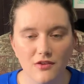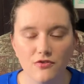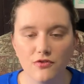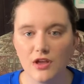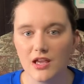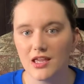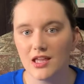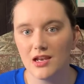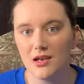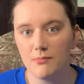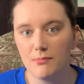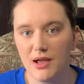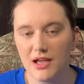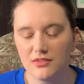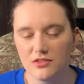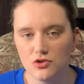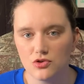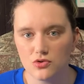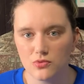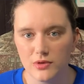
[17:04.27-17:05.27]
It can impact
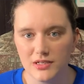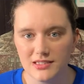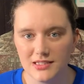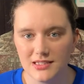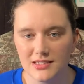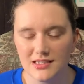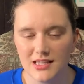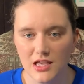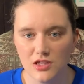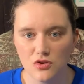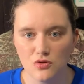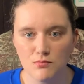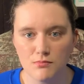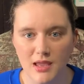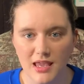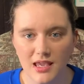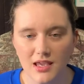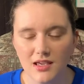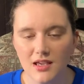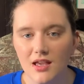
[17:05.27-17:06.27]
the choices that you
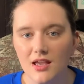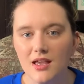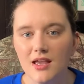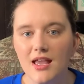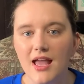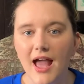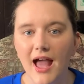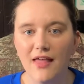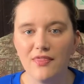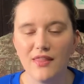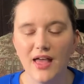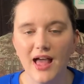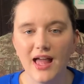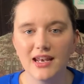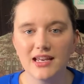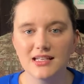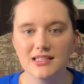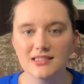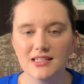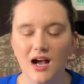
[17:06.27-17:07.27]
make. And that
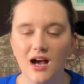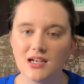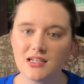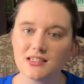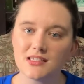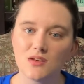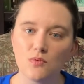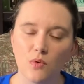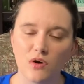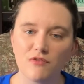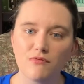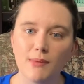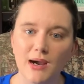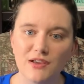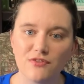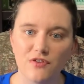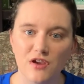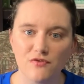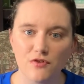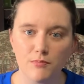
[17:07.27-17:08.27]
is honestly one of my
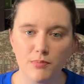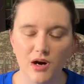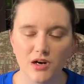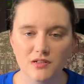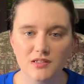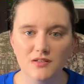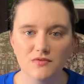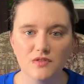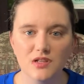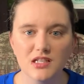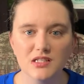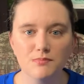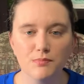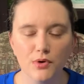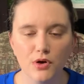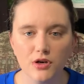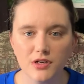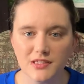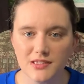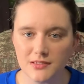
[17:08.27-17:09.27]
favorite parts of these
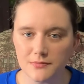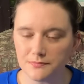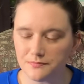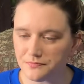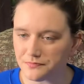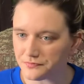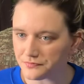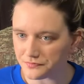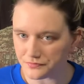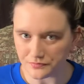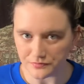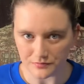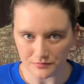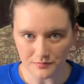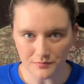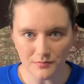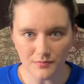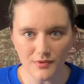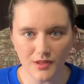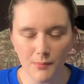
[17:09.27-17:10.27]
books.
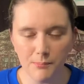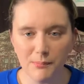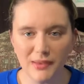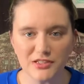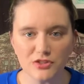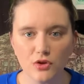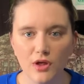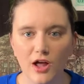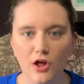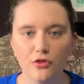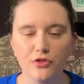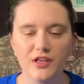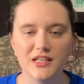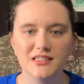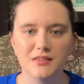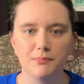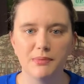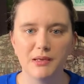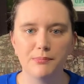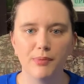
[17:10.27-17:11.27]
Mental health is
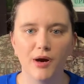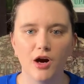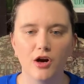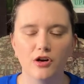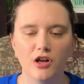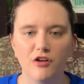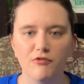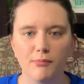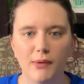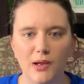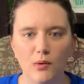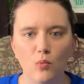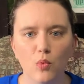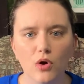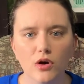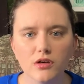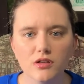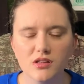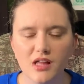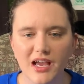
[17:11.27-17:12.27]
a big part of my
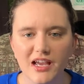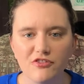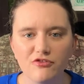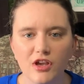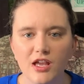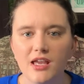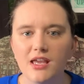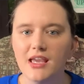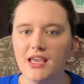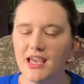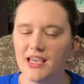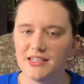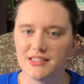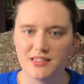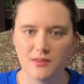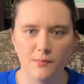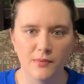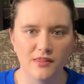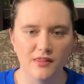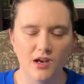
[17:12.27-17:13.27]
work life. It is
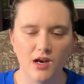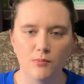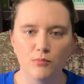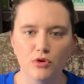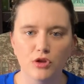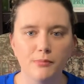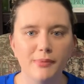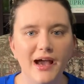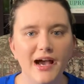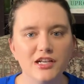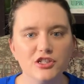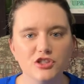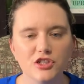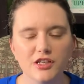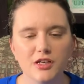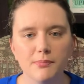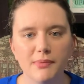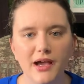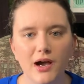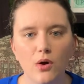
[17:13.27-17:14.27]
something that I'm really passionate
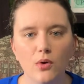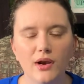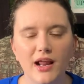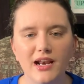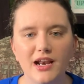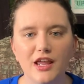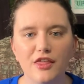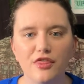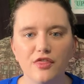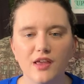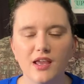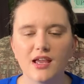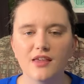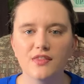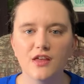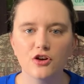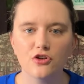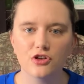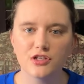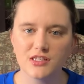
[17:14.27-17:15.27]
about. And I think
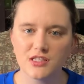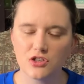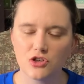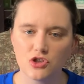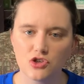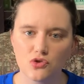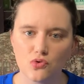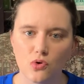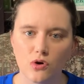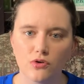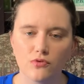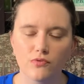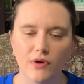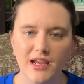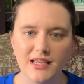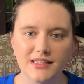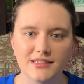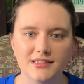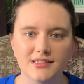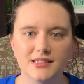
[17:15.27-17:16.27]
that Kristin Cashore
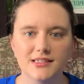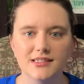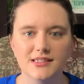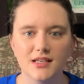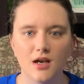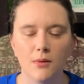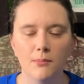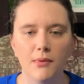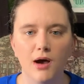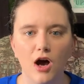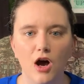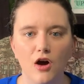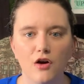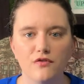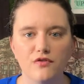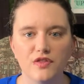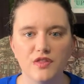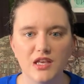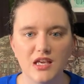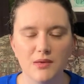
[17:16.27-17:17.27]
writes some
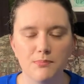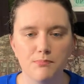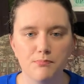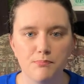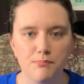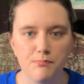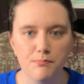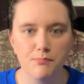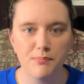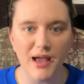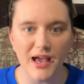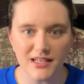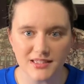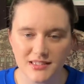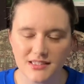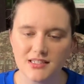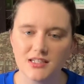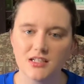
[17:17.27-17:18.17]
of the best